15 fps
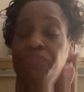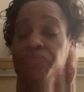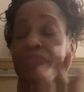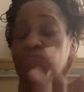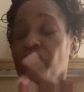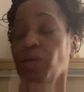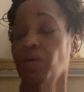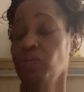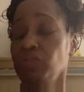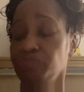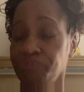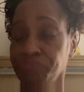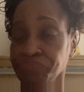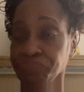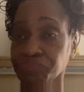So,
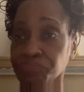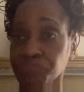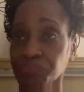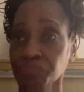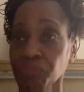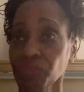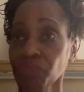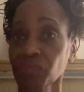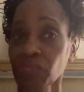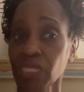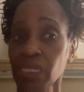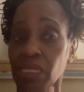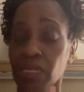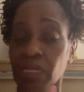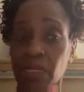
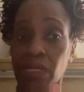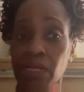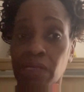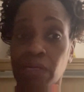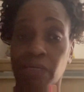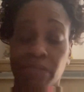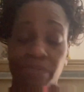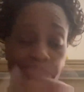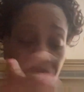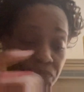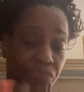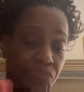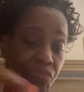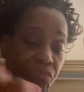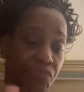I
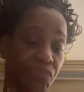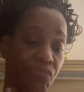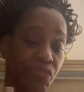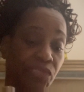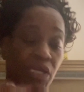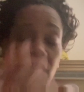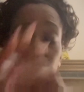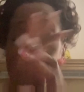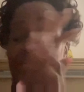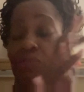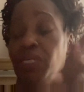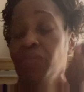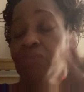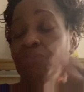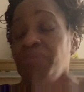got
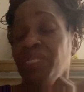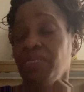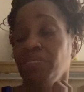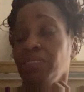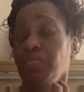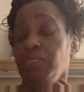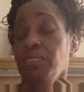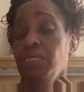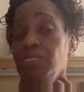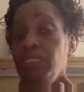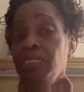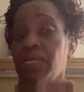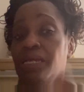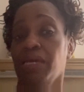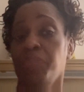another minute, and
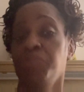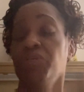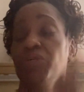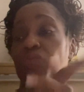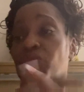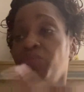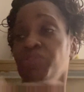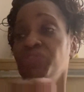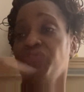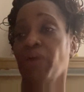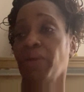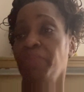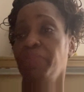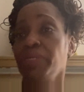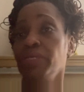then I got to put one more
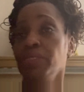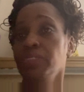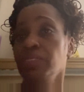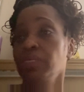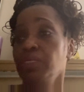drop in.